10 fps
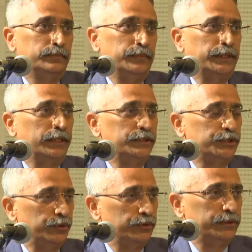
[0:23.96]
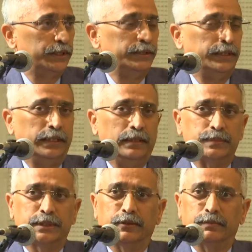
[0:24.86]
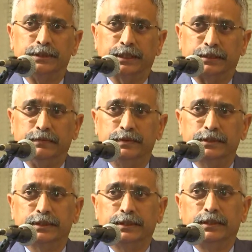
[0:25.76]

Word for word: making sure that the aims and objectives